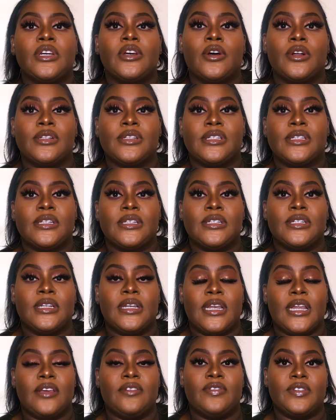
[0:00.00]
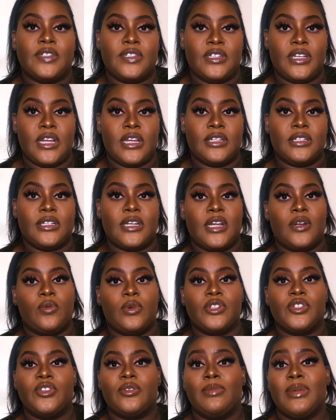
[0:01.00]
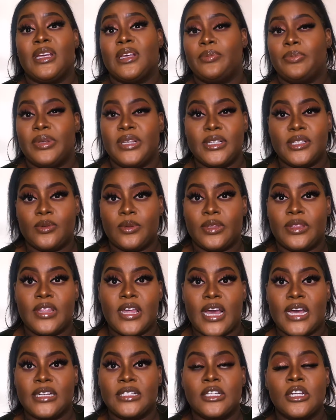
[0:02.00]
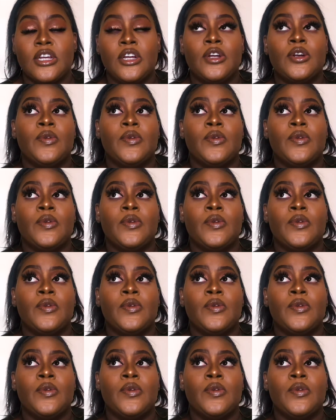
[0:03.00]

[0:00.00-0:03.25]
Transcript: constant in life is change, and once you make peace with that,